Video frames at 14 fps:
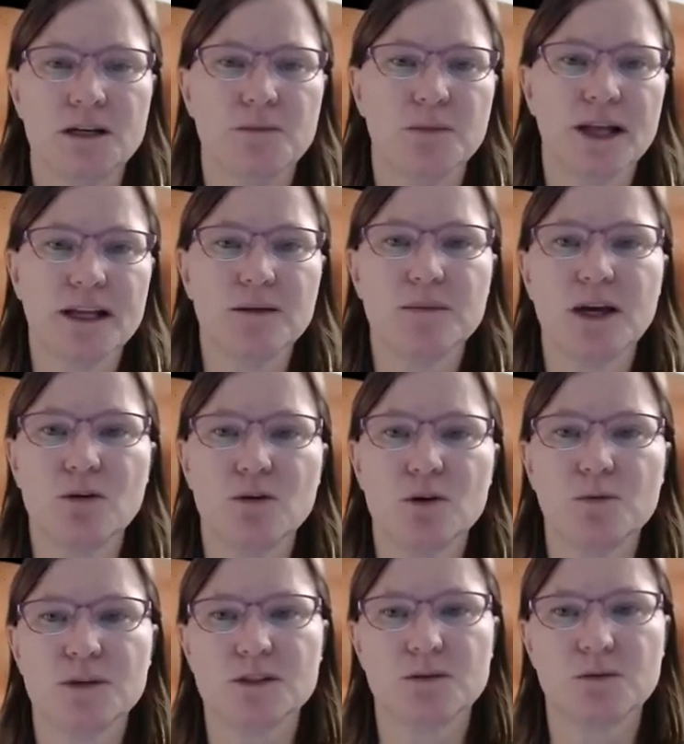Planet
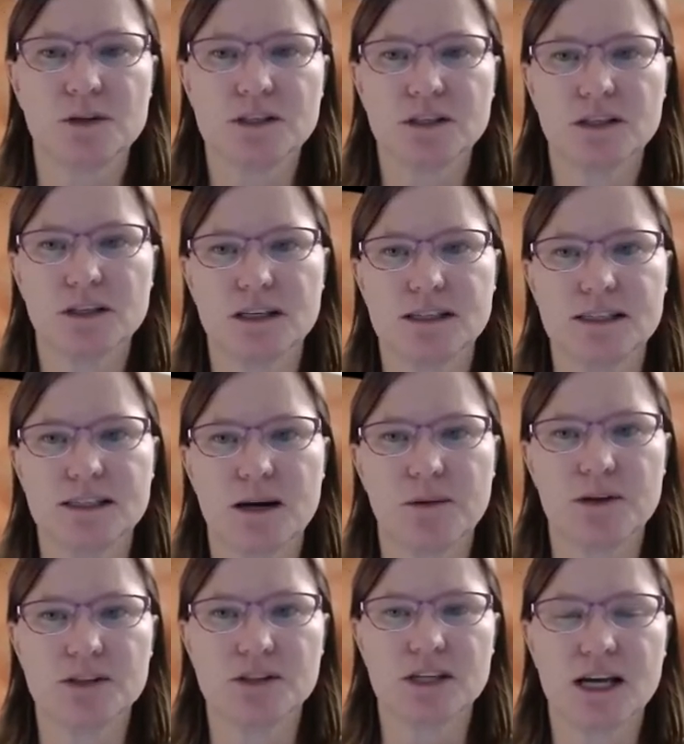Microbe was originally
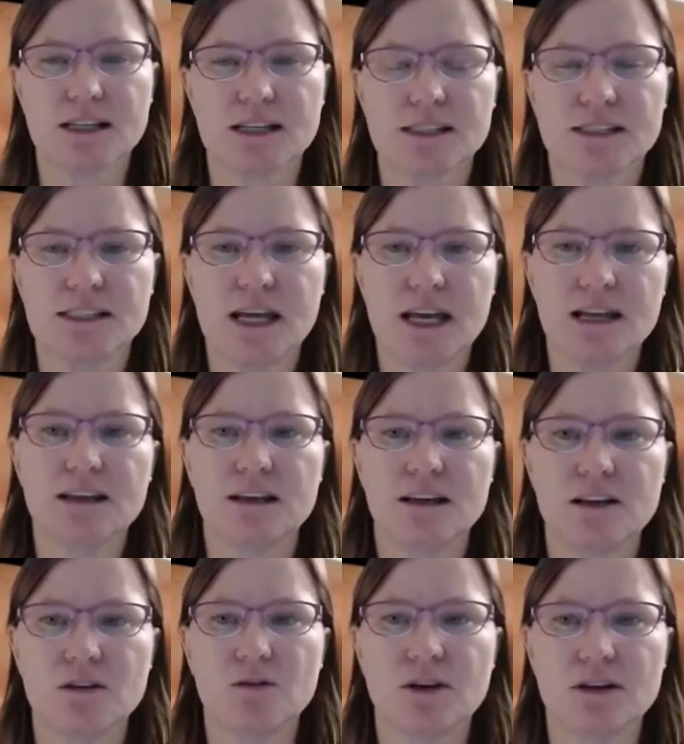established as a data
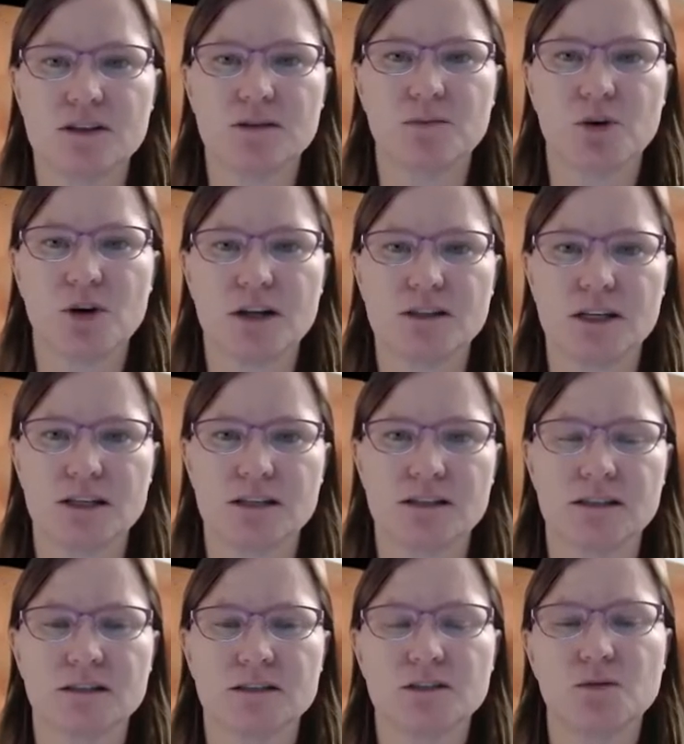integration project
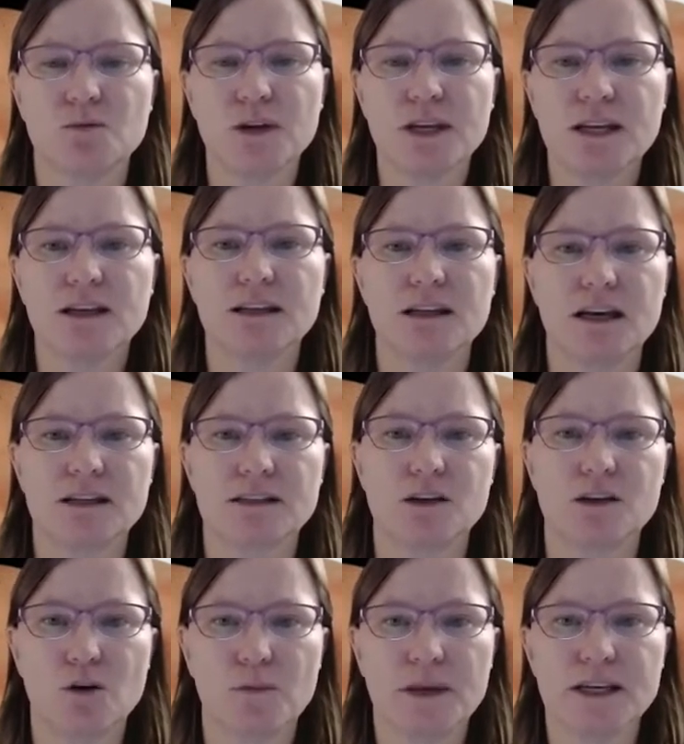to reconnect
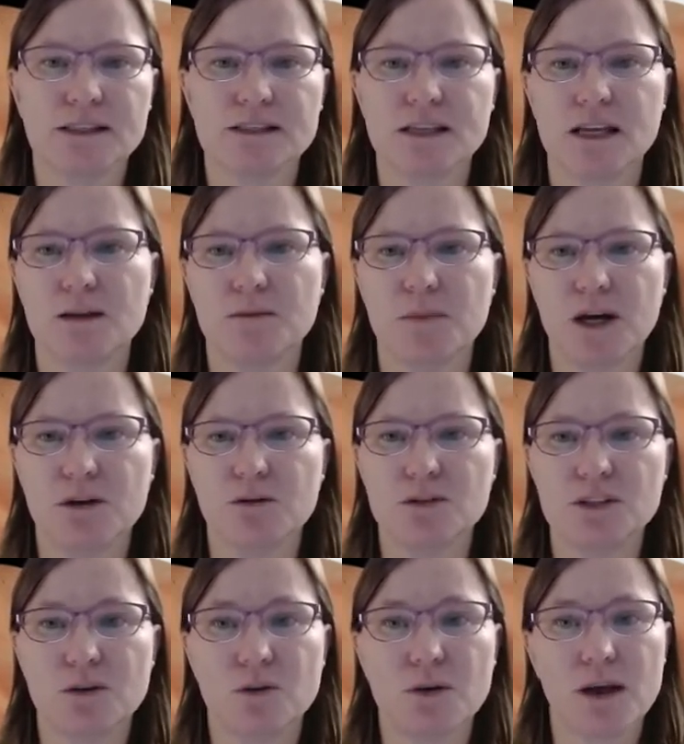omics and
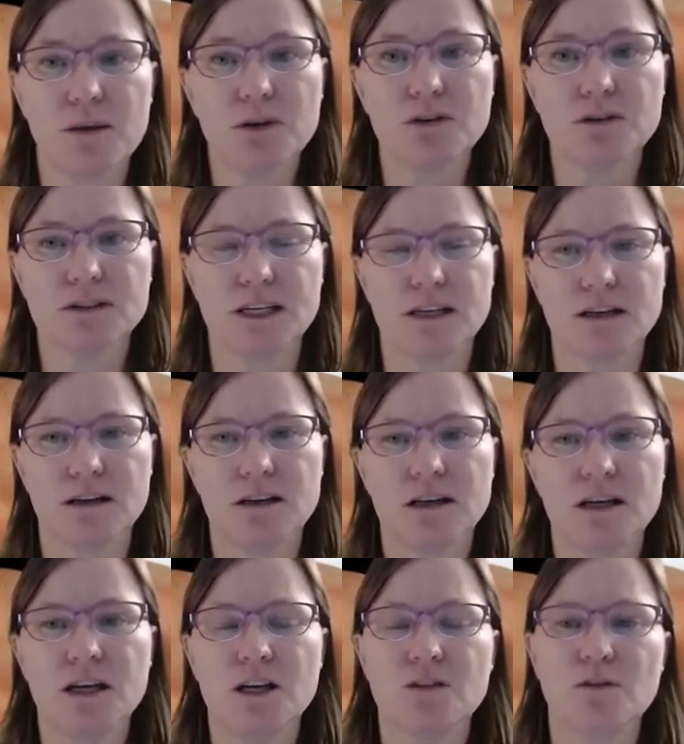biogeochemical
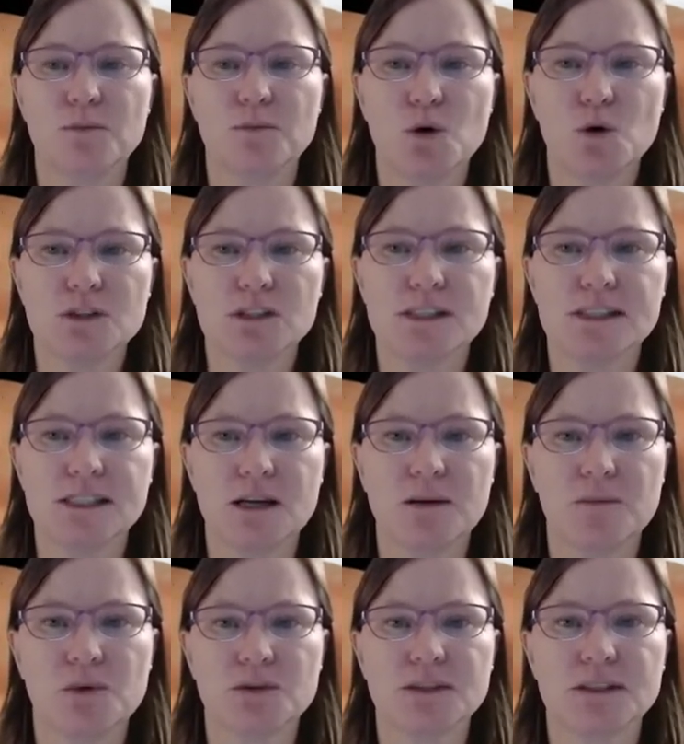data from ocean
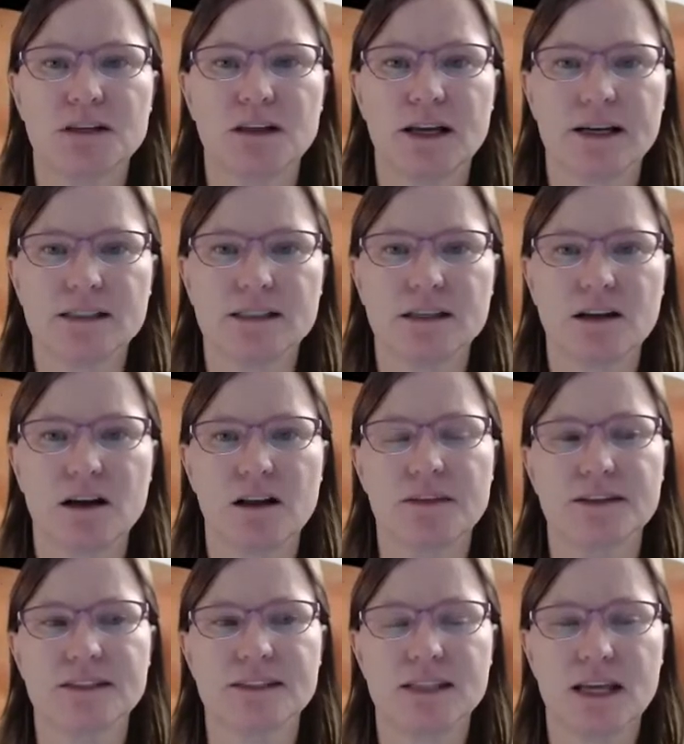samples collected on
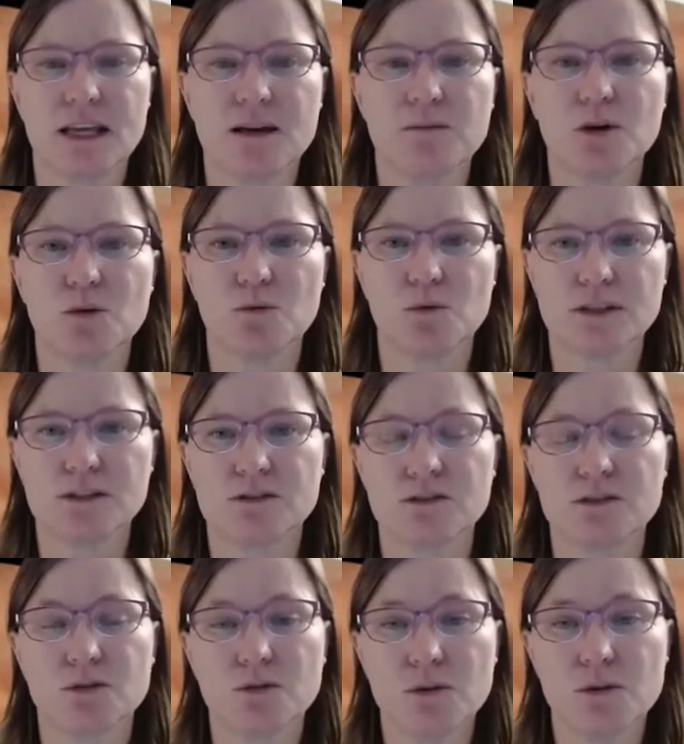the same
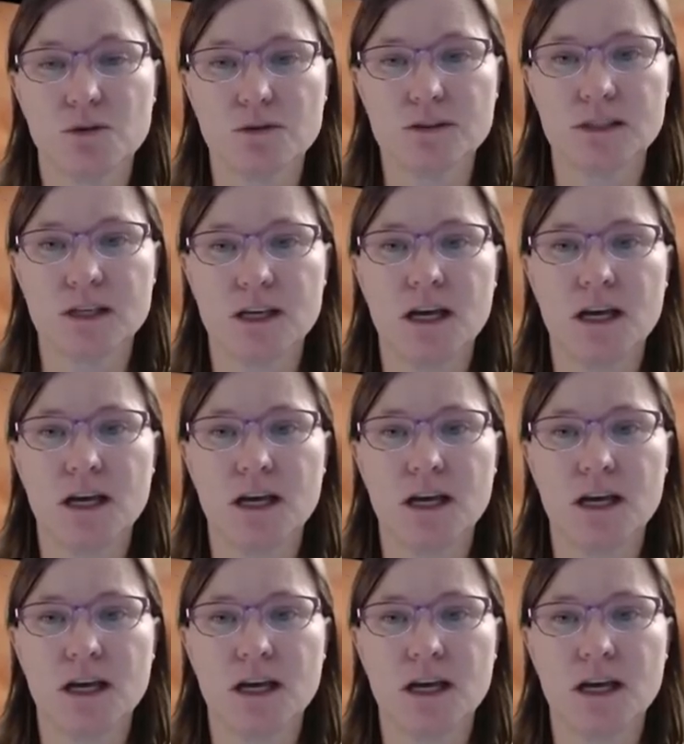research crews,